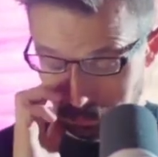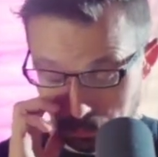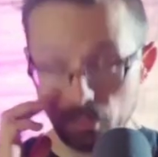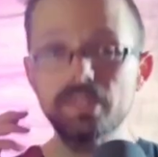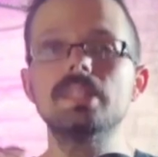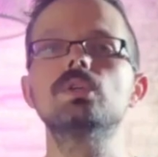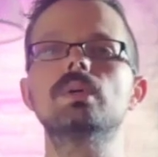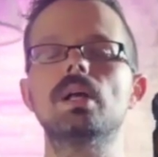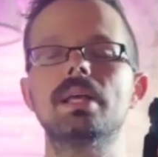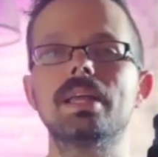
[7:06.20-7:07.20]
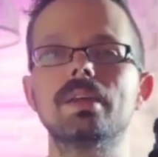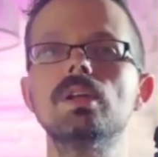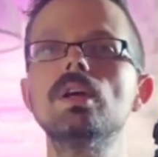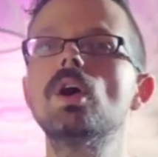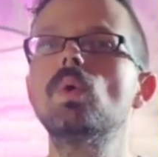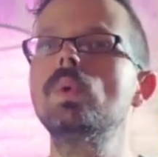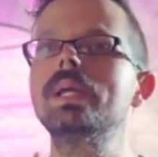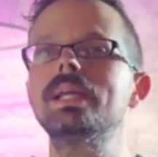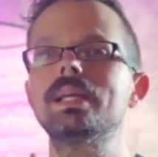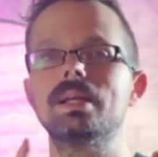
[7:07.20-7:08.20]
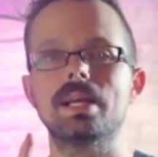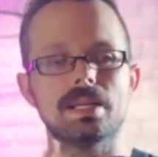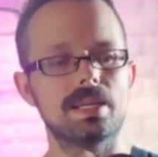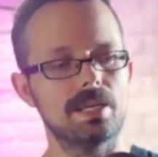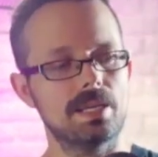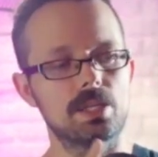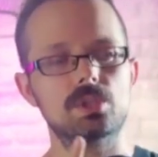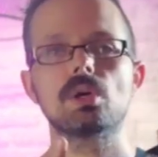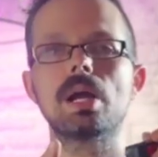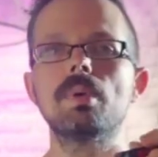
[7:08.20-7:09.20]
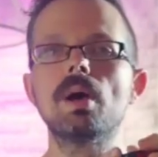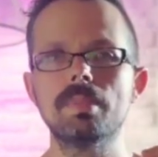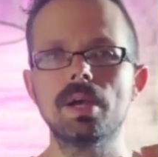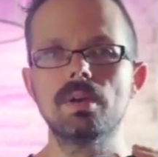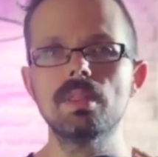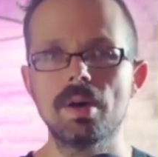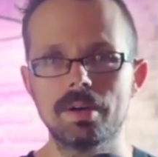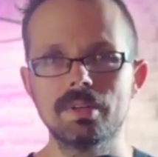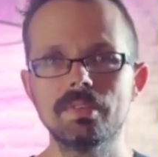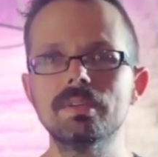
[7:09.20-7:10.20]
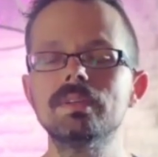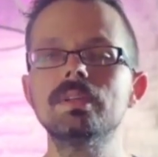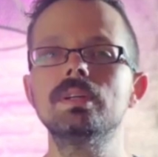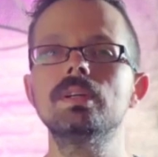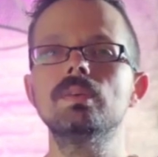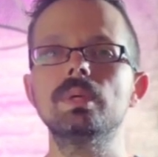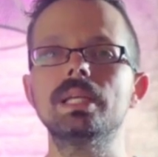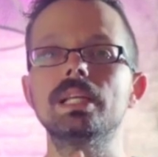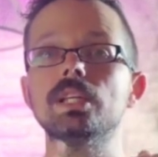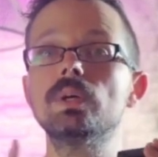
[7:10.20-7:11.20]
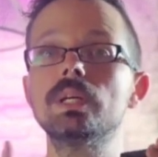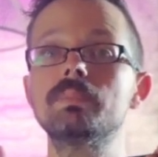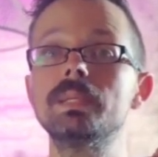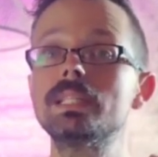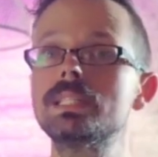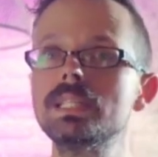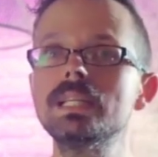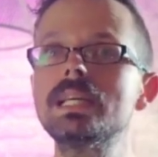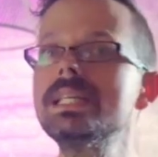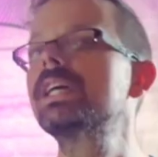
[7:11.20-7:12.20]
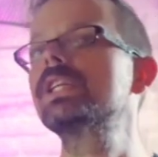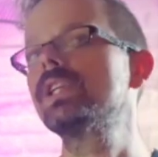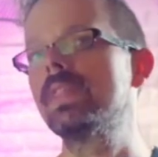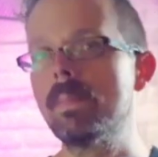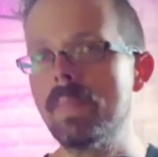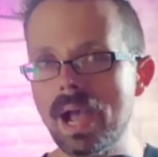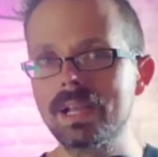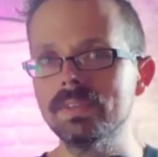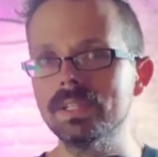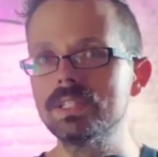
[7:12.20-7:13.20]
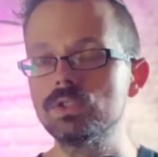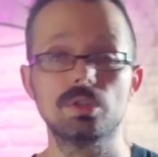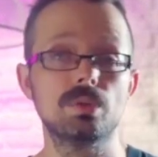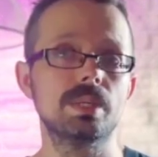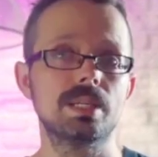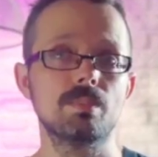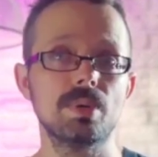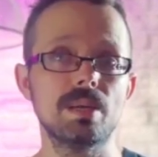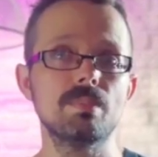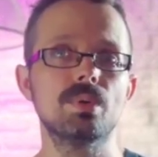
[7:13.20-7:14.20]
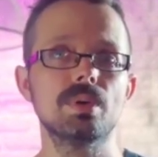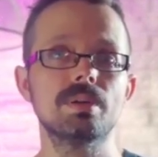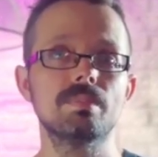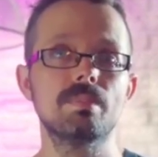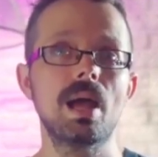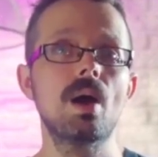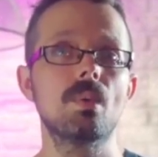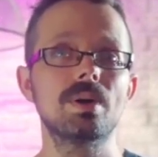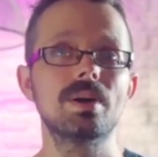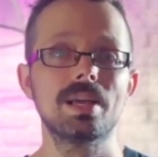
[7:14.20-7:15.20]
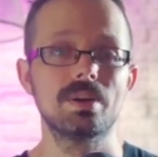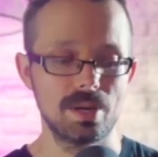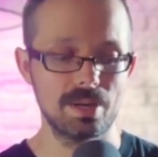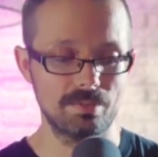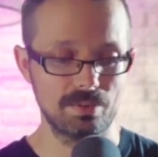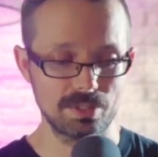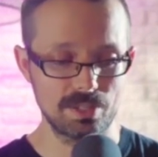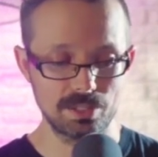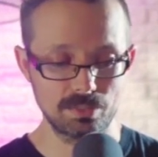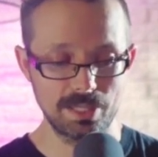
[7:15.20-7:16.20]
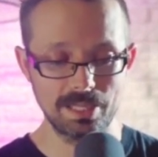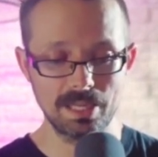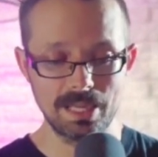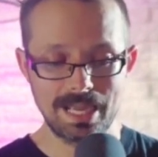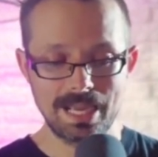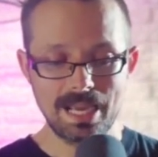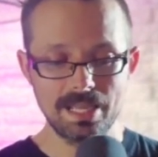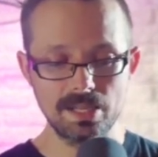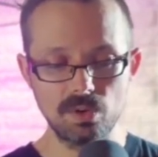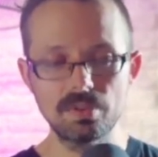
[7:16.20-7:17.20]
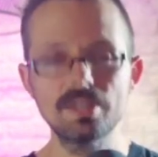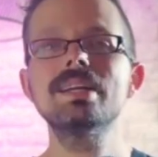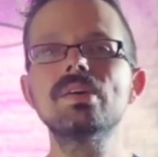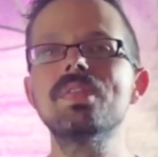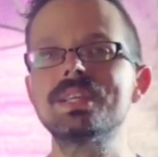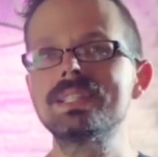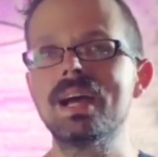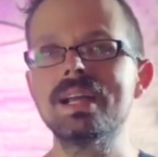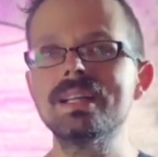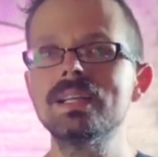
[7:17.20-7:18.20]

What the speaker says: with the Do It All handle, we get a tripod mount on the bottom of it. We get a USB-C connection on the back of it so that we can input power and run it for as long as we need. And then over here on the side,